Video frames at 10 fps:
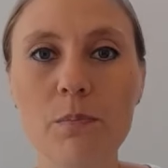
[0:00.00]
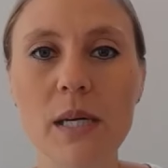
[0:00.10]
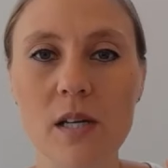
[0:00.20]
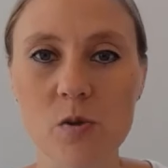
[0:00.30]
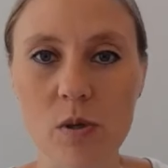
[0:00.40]

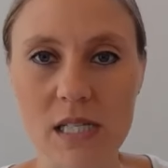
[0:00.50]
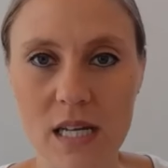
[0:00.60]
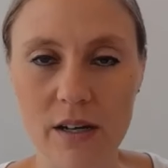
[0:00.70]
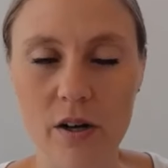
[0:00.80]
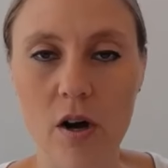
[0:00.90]
Because we
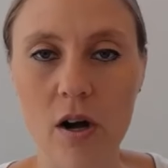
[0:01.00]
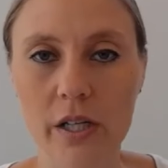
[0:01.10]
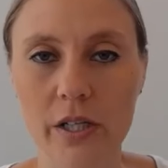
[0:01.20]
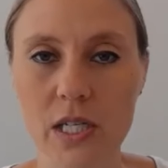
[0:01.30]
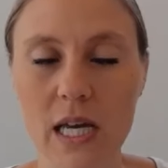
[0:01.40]
did all
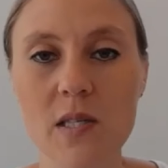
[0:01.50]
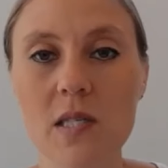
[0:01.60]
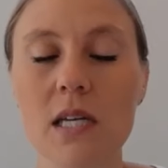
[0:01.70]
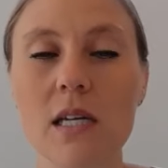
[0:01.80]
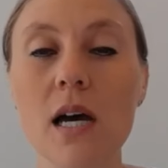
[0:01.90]
our
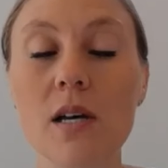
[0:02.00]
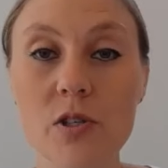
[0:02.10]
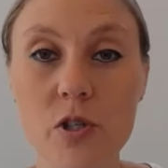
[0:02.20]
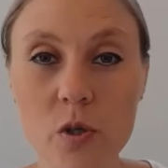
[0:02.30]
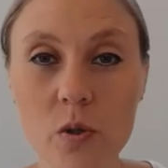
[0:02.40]
testing
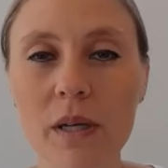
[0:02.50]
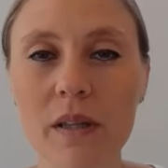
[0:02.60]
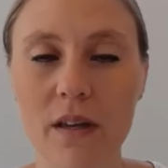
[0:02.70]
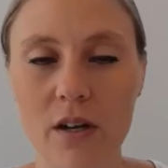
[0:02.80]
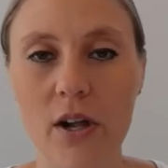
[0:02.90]
assuming
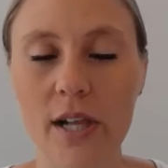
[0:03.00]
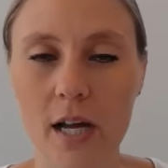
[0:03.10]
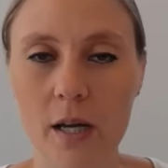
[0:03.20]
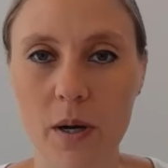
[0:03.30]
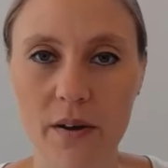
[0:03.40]
the null
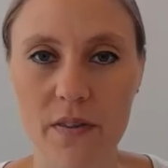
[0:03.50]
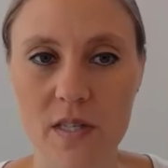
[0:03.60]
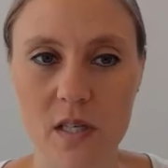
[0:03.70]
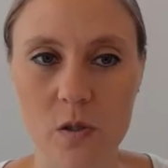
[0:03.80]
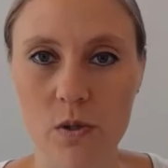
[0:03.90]

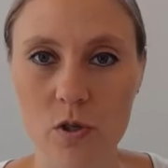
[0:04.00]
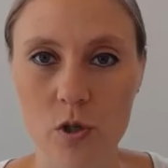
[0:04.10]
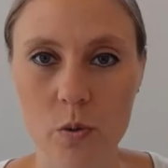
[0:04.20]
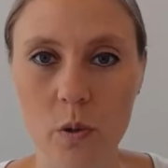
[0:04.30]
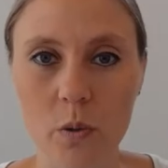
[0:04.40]
hypothesis was
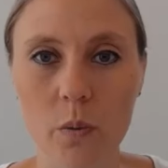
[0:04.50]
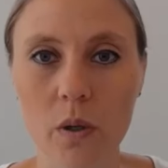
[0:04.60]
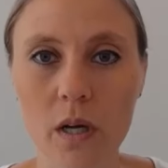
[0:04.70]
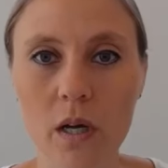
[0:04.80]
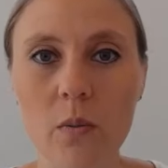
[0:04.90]
true,
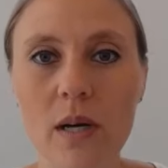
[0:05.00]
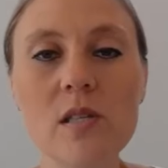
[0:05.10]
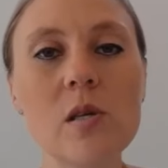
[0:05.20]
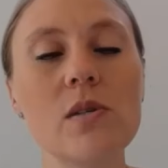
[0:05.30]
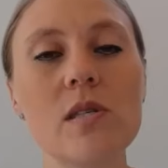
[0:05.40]
right?
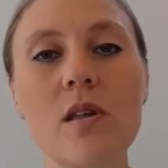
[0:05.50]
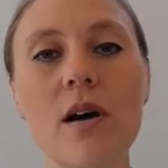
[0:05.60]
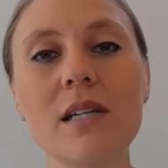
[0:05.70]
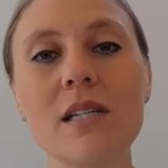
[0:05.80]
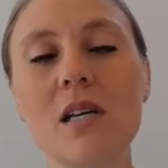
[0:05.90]
So it's
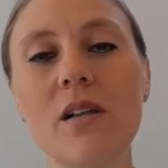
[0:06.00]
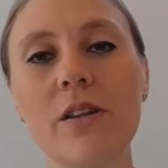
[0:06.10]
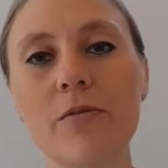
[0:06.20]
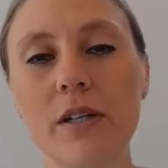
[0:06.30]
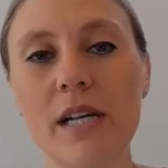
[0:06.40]
not until the
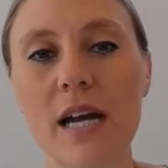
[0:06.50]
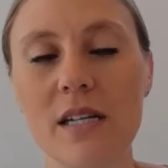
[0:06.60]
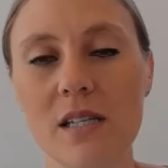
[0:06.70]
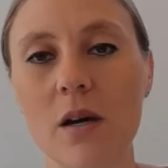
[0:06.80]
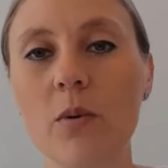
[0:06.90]
very
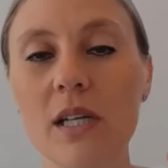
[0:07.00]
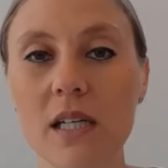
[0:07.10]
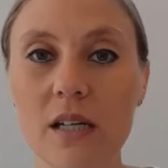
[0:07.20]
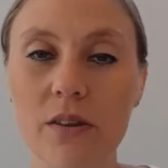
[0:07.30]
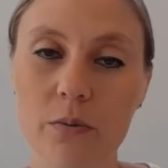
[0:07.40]
end that we
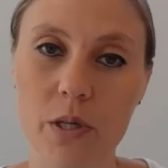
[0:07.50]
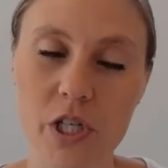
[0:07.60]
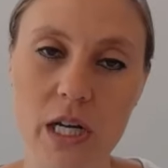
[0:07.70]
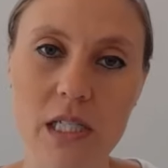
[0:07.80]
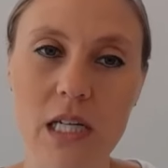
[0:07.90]
can either
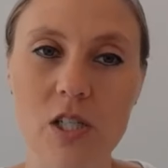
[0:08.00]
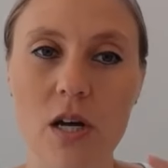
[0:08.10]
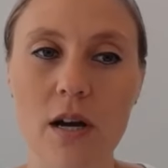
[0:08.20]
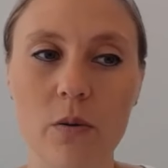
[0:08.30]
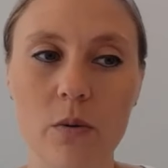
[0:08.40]
reject H
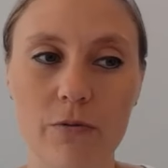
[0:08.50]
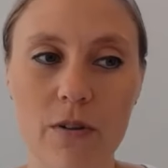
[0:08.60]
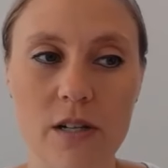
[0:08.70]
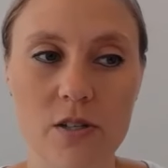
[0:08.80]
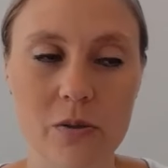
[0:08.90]
naught or
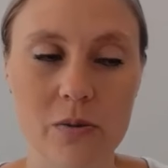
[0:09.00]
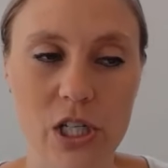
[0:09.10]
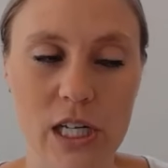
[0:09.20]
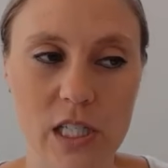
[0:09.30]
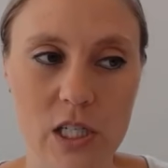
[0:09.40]
fail to
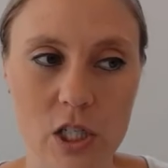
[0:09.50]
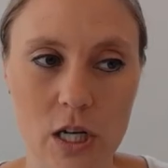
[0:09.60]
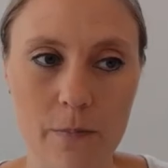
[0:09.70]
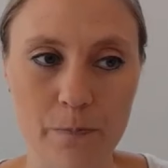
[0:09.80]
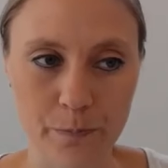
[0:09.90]
reject H
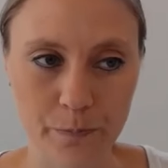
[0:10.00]
naught.